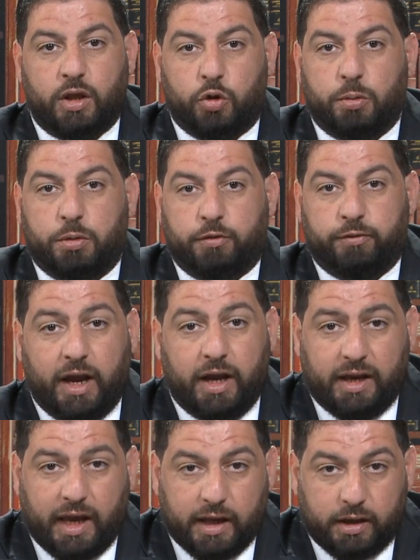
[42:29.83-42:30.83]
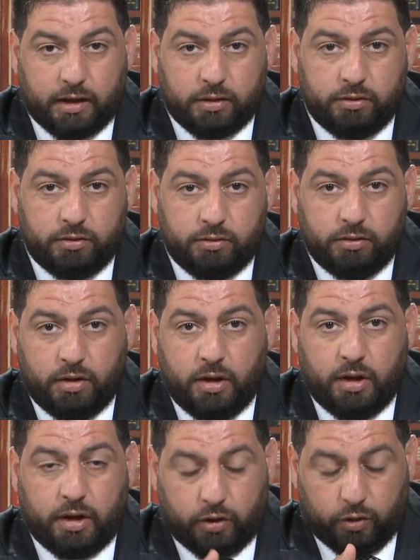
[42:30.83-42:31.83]
You provide headings.
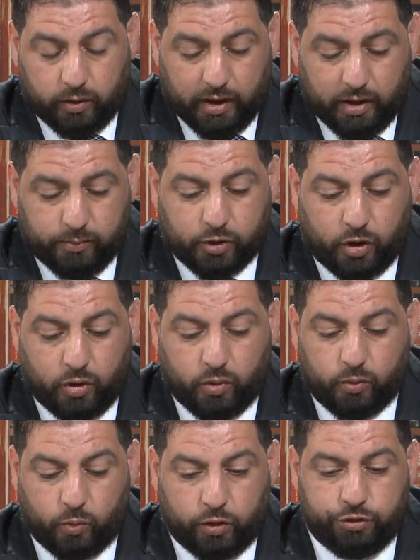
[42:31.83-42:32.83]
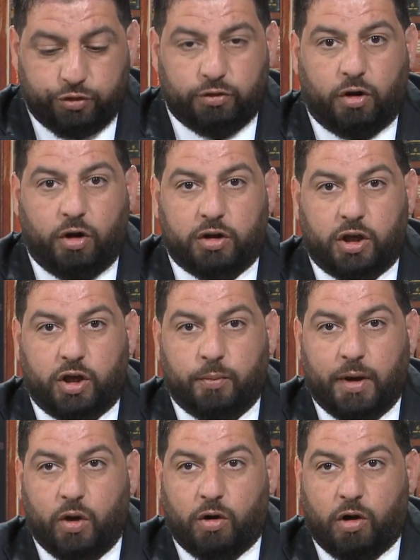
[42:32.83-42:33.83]
You let them know what you're talking
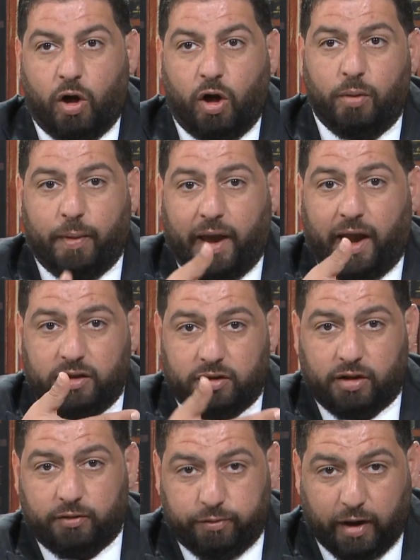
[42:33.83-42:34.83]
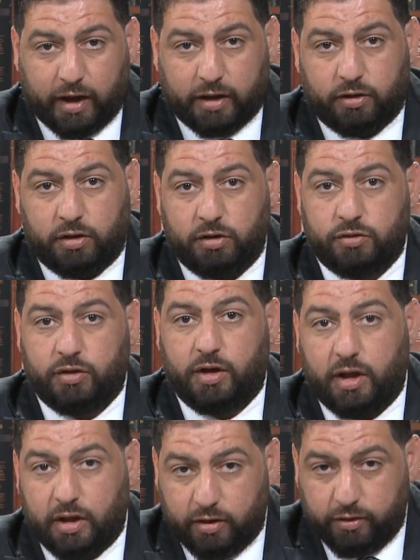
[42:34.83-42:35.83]
about. Call back to the factors
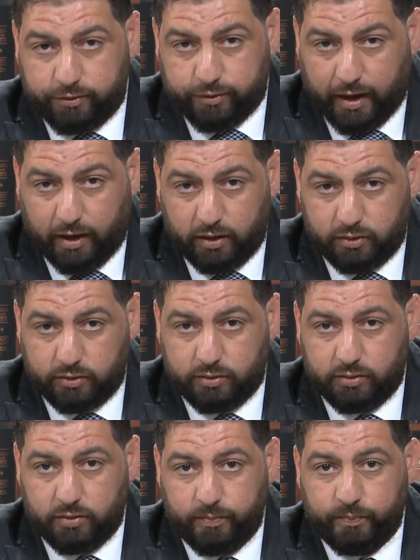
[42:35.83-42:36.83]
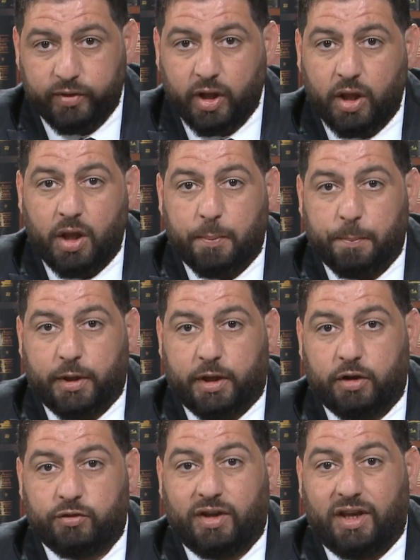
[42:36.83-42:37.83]
and the facts.
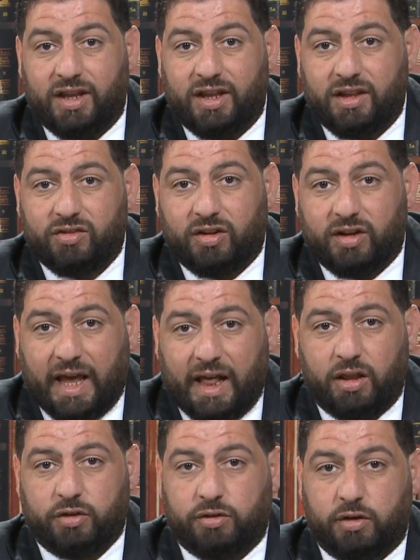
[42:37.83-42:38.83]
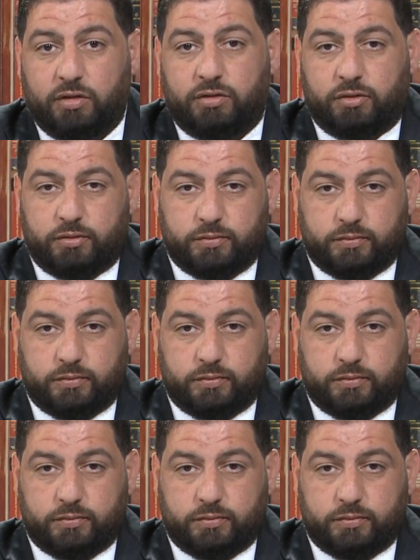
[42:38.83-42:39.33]
Because in this analysis,